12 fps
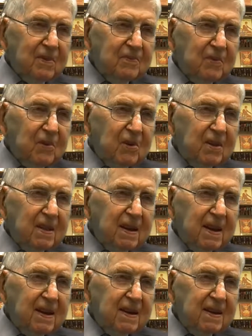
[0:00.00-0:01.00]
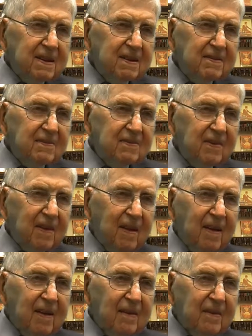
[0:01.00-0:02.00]
four laning
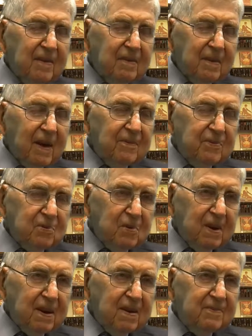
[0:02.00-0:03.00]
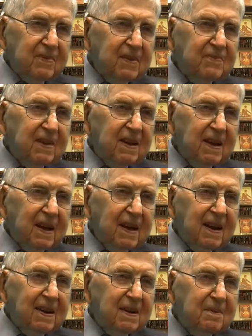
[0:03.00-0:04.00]
Huff Street 59
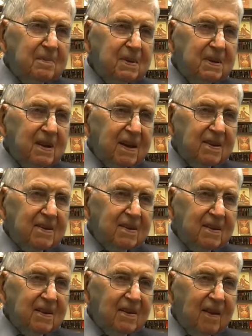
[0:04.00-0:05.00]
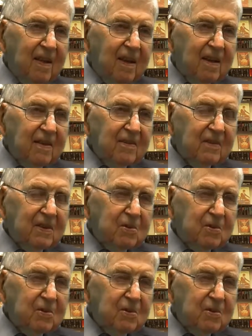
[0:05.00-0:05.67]
in particular for